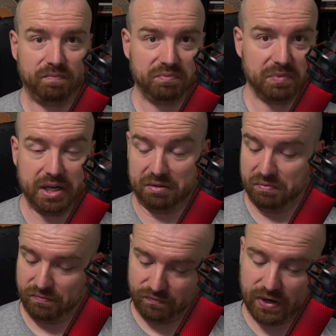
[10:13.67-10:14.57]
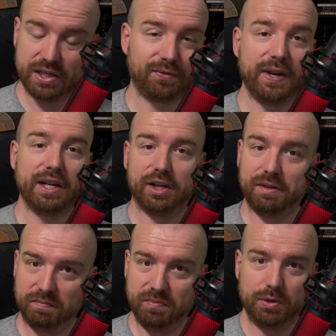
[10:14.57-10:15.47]
Like first
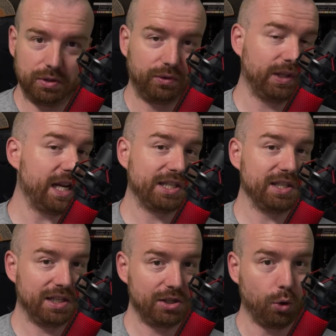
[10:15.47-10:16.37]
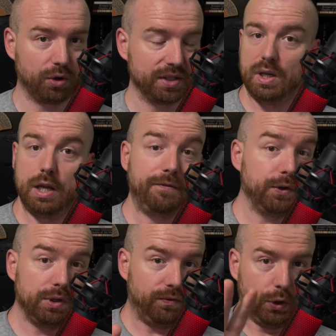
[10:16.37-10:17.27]
finger, license is yours. If you,
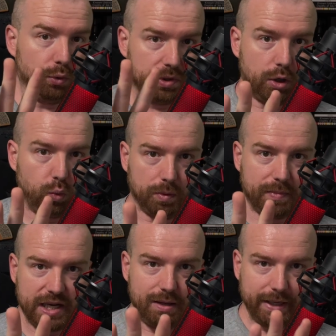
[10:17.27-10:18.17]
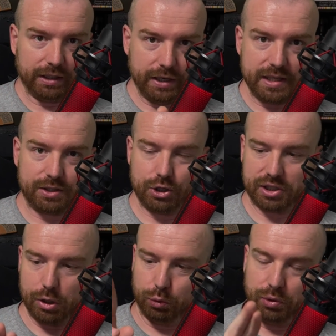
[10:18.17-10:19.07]
if you don't know what my email is, just
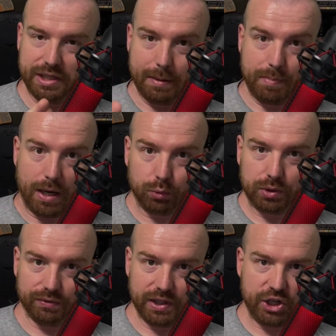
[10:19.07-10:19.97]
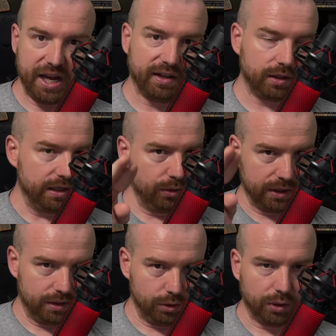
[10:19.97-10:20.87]
go to the about of the channel and you
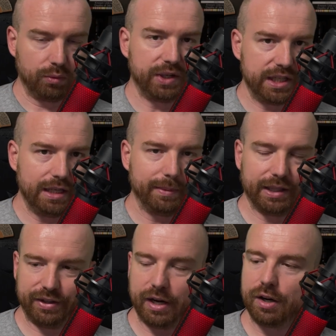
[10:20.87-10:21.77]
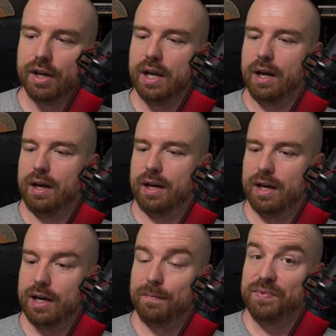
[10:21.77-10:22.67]
can, you can read the email there.
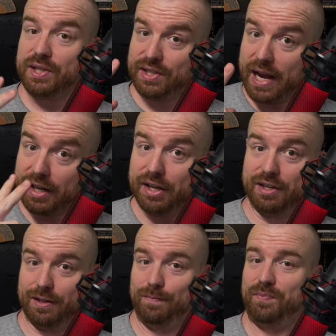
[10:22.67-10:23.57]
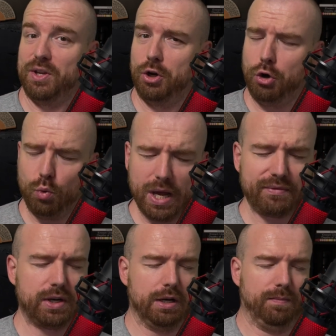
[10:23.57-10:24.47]
Uh, second,
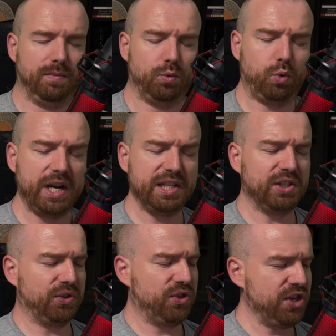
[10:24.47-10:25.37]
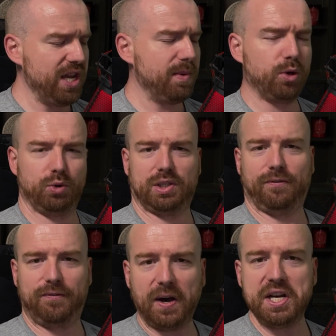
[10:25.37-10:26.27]
whoever writes the most
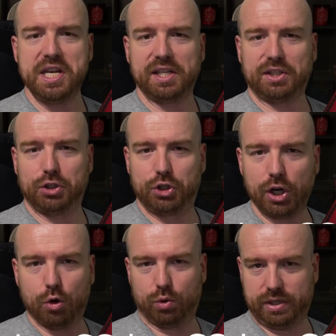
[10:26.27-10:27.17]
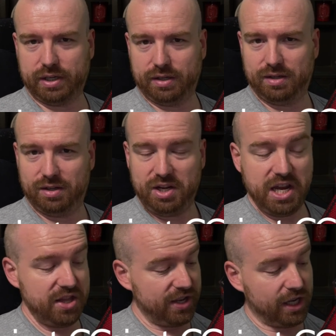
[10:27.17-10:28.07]
funniest joke
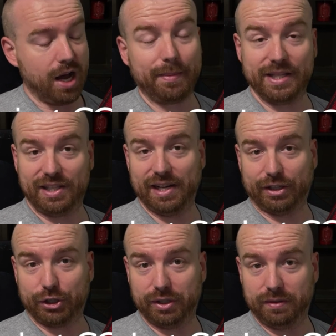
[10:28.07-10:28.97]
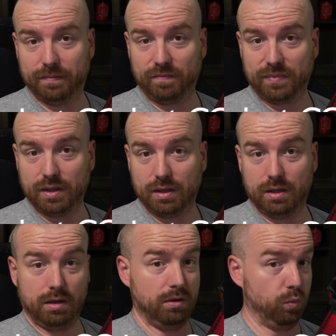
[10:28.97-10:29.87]
in the comment section
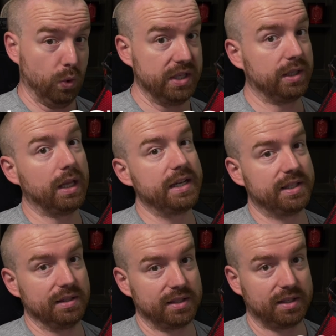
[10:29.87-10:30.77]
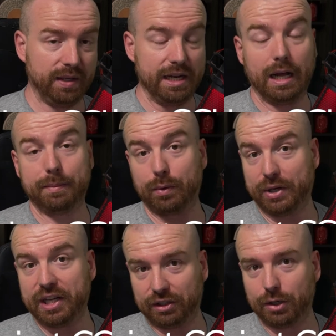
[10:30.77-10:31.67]
wins the license. And I'll be
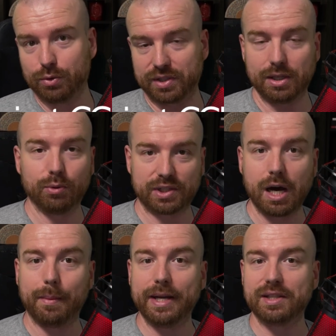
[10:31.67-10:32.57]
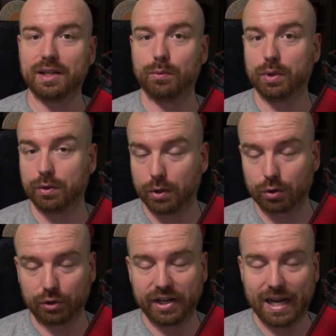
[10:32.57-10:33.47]
reading those those comments and we're all
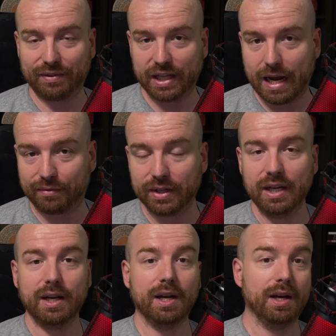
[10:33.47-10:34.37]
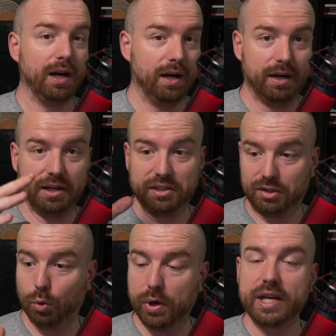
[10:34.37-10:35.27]
gonna have a laugh uh, in
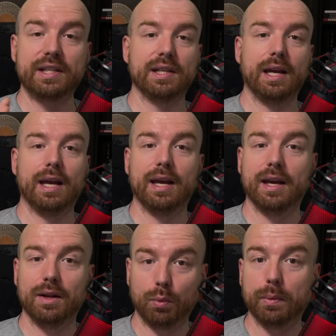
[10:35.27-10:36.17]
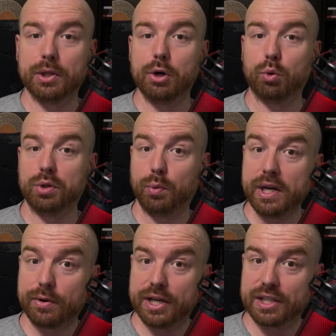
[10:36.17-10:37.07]
two weeks and we will know who the
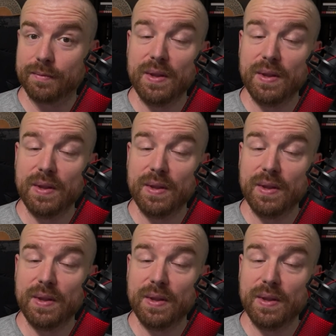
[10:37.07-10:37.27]
winner is.